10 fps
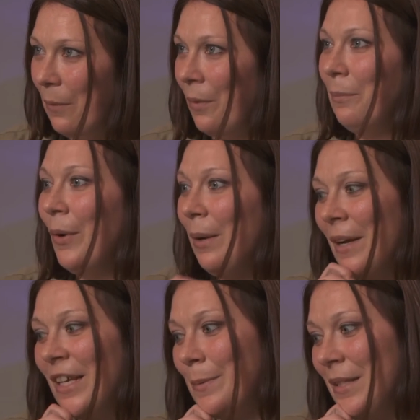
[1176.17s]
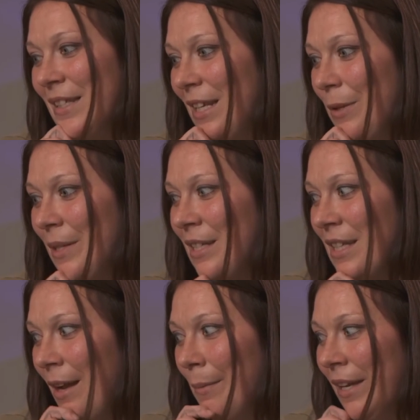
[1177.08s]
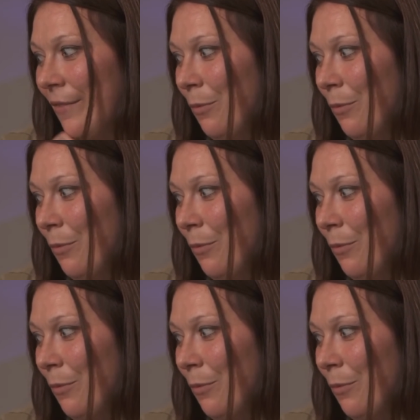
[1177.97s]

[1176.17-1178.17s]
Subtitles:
At one point, my husband said he would stop